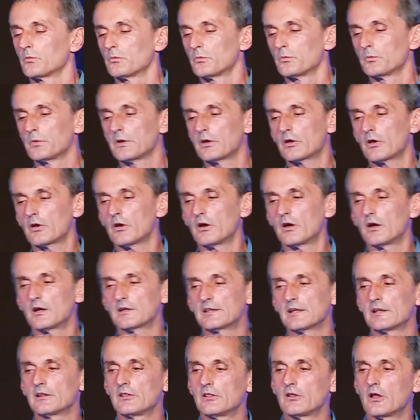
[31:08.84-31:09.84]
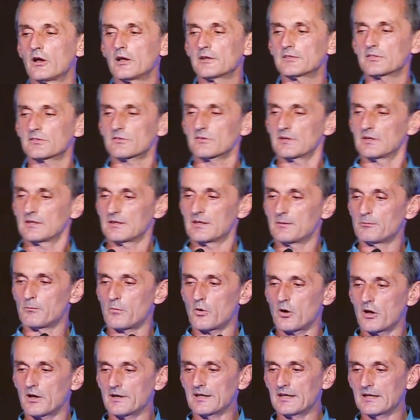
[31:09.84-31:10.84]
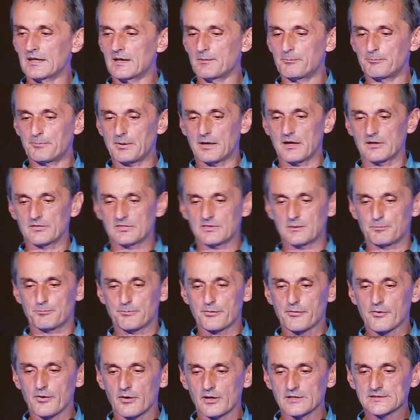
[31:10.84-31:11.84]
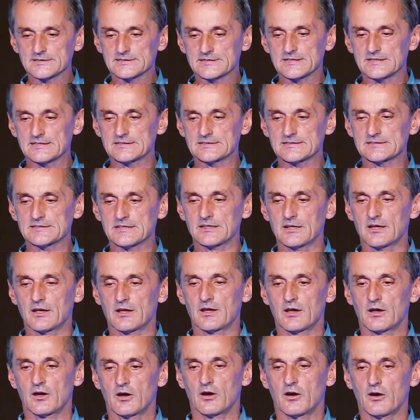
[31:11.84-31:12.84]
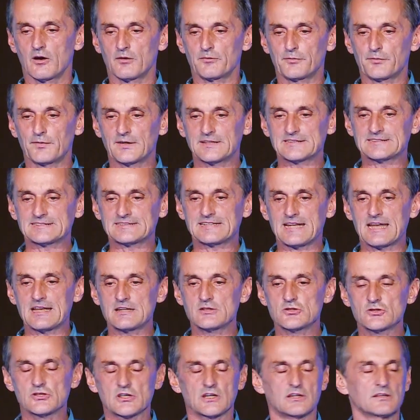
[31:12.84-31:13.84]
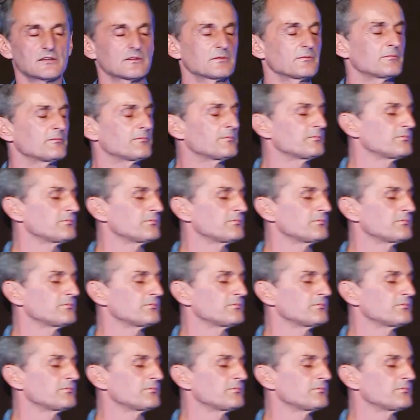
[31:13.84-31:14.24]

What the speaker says: We heard a lot in the morning about the process of ascension.